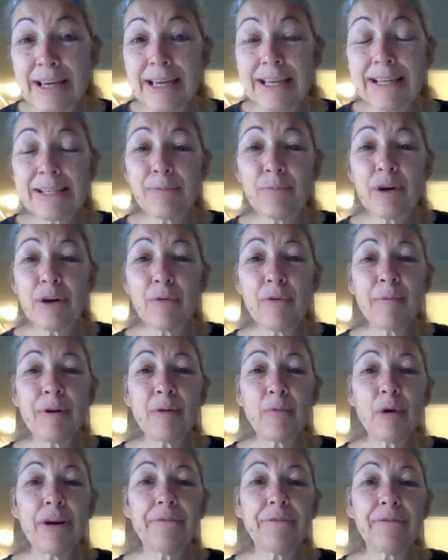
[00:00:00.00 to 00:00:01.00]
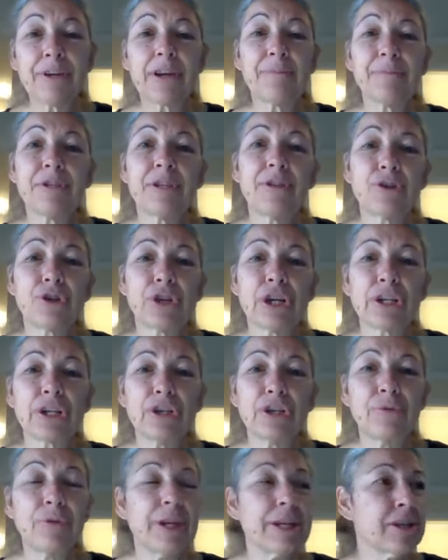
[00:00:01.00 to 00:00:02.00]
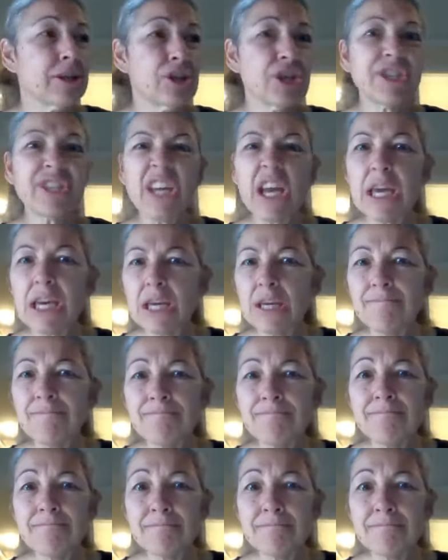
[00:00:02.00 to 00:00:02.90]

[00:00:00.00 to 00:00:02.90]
He said, well, I want my wife to come see the truck too. They said, just take it.